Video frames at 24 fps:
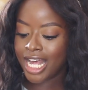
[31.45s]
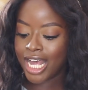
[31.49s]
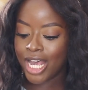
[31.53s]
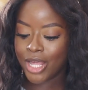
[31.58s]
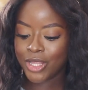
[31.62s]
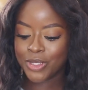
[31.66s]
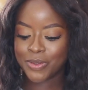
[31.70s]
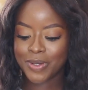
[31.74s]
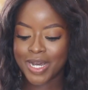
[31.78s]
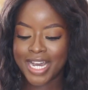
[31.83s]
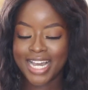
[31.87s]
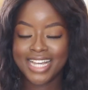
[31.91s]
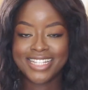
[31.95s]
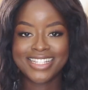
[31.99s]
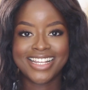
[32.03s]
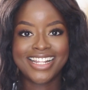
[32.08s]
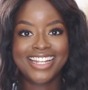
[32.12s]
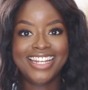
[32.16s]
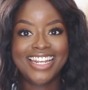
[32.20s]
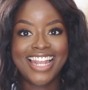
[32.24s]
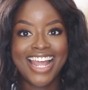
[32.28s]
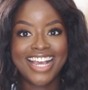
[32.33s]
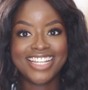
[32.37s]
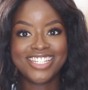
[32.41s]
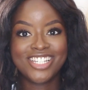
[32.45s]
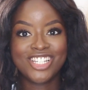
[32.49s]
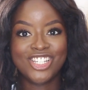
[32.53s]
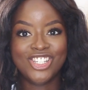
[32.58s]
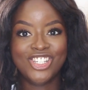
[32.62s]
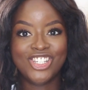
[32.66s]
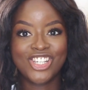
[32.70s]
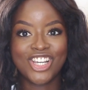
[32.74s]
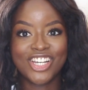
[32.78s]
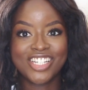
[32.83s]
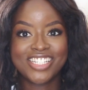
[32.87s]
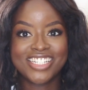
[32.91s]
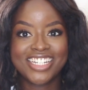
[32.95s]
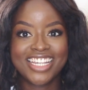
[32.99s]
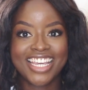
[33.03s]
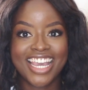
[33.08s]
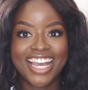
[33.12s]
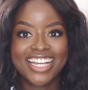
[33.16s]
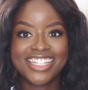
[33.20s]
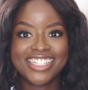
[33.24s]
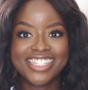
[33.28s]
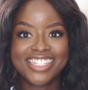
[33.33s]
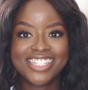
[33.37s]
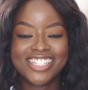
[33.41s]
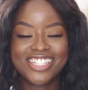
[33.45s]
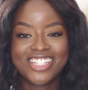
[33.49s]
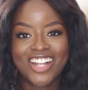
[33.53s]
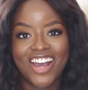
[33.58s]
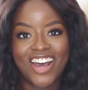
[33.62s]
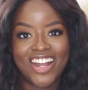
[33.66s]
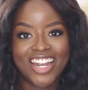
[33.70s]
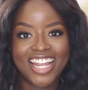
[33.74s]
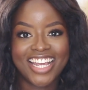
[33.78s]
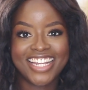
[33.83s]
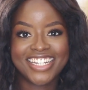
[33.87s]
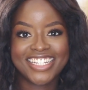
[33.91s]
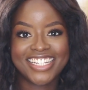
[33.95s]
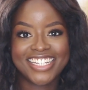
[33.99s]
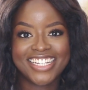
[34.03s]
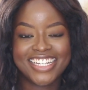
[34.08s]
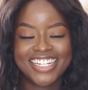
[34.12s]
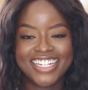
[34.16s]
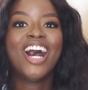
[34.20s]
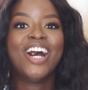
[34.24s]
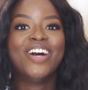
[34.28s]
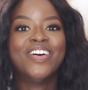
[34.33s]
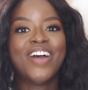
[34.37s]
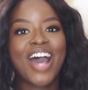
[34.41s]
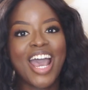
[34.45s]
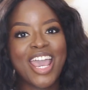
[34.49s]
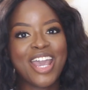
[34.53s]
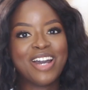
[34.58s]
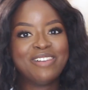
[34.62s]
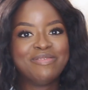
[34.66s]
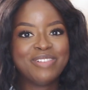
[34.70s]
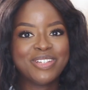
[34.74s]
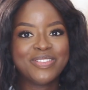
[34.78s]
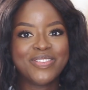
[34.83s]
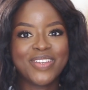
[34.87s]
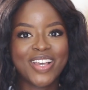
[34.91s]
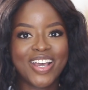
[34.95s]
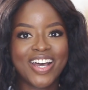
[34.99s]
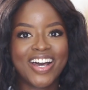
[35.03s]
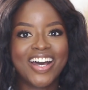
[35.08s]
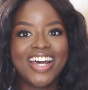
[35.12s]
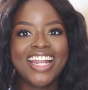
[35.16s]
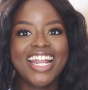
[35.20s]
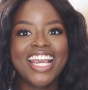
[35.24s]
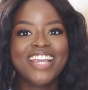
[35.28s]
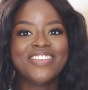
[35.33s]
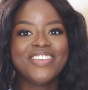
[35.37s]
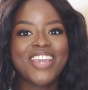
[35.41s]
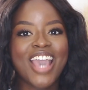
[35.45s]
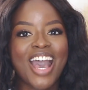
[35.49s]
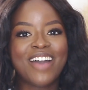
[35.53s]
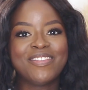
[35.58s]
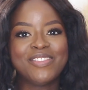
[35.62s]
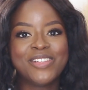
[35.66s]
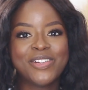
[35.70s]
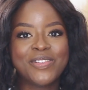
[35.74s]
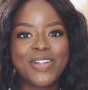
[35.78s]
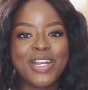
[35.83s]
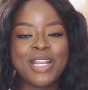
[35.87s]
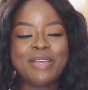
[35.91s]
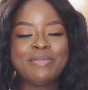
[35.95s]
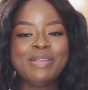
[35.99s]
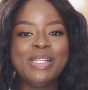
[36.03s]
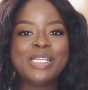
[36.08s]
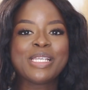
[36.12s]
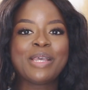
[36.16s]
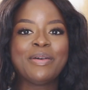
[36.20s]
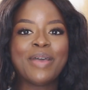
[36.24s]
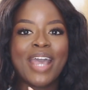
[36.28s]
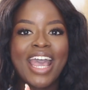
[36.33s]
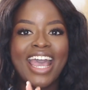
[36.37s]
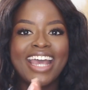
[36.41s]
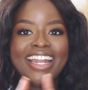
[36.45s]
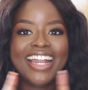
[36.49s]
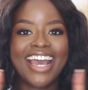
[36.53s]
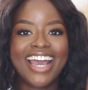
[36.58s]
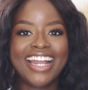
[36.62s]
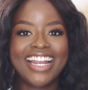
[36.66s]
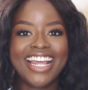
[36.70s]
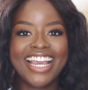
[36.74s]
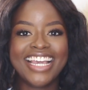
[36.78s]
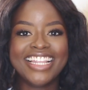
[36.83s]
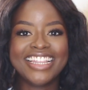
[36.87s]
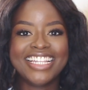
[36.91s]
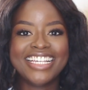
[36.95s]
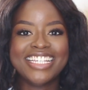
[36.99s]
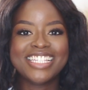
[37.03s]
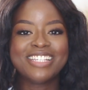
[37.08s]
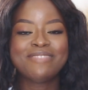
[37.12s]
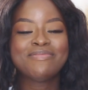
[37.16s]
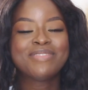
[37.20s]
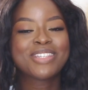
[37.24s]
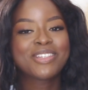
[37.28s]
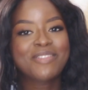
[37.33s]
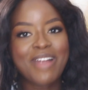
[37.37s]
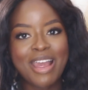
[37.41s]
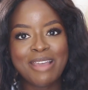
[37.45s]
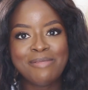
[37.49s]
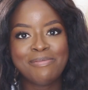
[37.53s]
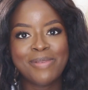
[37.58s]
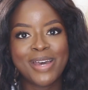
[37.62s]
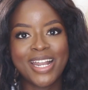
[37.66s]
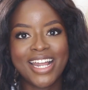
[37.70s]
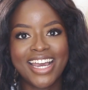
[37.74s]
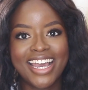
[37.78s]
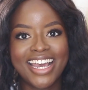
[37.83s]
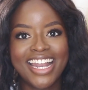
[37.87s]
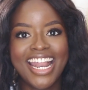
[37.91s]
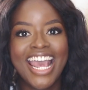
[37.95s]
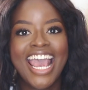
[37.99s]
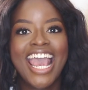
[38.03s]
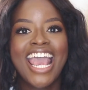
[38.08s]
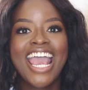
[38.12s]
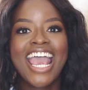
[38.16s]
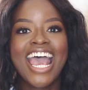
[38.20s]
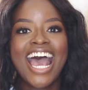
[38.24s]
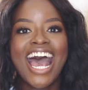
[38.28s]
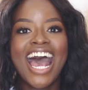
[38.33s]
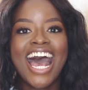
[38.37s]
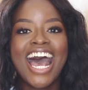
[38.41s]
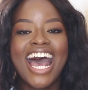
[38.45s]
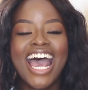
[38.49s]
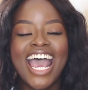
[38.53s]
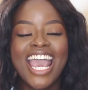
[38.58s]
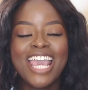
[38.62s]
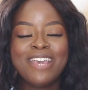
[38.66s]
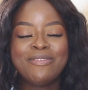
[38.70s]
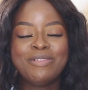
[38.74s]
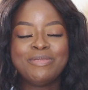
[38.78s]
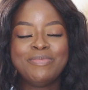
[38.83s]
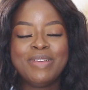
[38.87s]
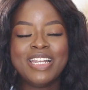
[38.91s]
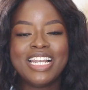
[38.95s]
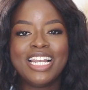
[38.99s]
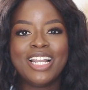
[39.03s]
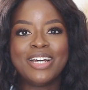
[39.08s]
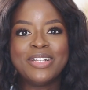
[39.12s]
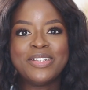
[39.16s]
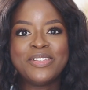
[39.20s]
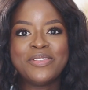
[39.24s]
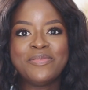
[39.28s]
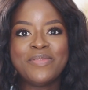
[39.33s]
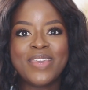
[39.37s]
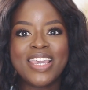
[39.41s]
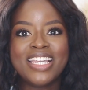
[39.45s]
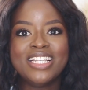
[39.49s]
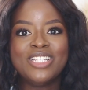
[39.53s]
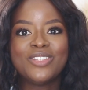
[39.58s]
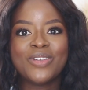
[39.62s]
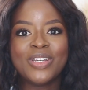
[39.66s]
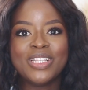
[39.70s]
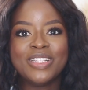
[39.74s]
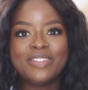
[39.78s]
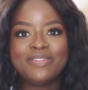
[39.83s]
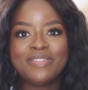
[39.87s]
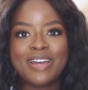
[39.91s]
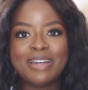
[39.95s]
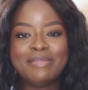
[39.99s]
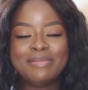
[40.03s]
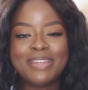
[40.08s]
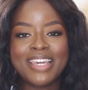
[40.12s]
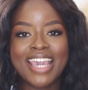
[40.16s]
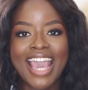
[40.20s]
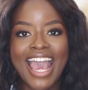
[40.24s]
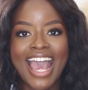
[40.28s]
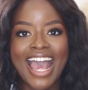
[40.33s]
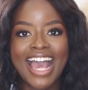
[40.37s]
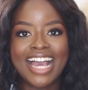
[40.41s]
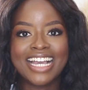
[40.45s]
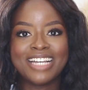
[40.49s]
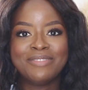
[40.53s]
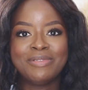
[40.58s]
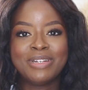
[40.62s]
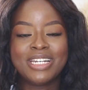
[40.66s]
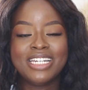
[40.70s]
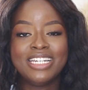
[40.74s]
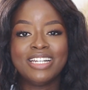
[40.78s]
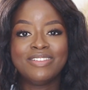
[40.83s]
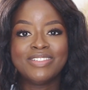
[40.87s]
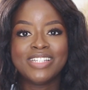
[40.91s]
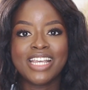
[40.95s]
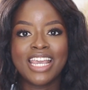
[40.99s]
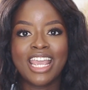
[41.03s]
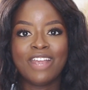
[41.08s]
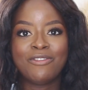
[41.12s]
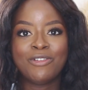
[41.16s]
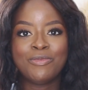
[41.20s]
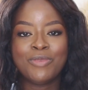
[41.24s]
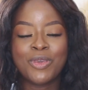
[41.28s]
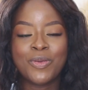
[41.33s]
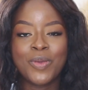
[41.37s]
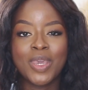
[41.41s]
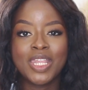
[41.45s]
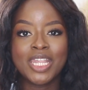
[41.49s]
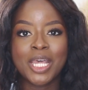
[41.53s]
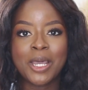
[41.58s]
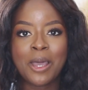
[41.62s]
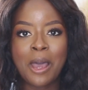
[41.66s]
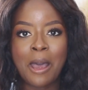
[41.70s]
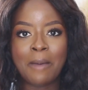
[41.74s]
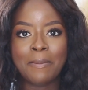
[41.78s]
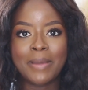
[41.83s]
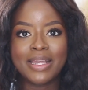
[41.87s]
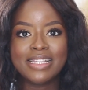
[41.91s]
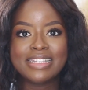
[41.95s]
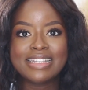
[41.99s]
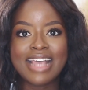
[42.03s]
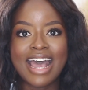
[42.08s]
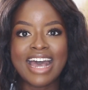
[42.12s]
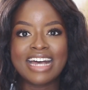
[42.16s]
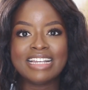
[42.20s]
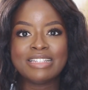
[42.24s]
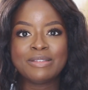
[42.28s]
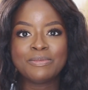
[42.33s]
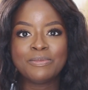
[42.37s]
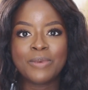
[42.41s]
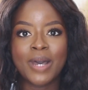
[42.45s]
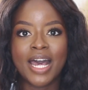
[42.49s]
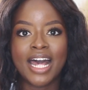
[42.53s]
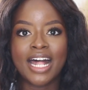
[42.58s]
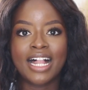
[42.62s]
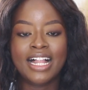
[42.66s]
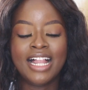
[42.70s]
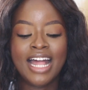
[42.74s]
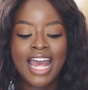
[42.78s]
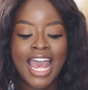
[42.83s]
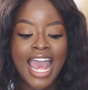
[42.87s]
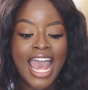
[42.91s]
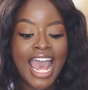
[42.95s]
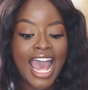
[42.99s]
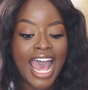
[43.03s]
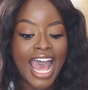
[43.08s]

Otherwise, let's just get started. Oh, I almost forgot. If you haven't already, please go ahead and hit the subscribe button. It would mean a lot to me. Join the fam gang. Would love to hear from you in the comments as well.